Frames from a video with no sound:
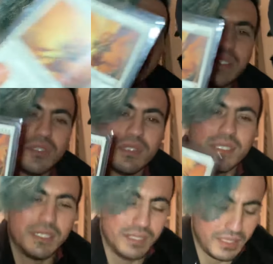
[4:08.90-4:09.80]
Angel,
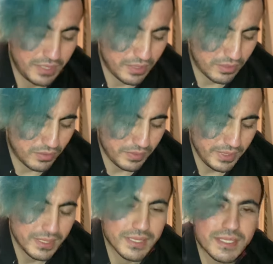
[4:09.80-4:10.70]
literally all
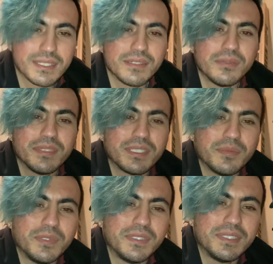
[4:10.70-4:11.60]
whites. All whites and
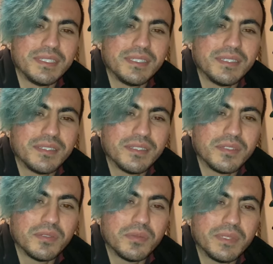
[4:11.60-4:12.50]
building.
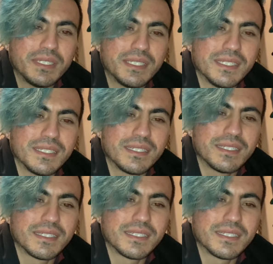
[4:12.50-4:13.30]
All white deck.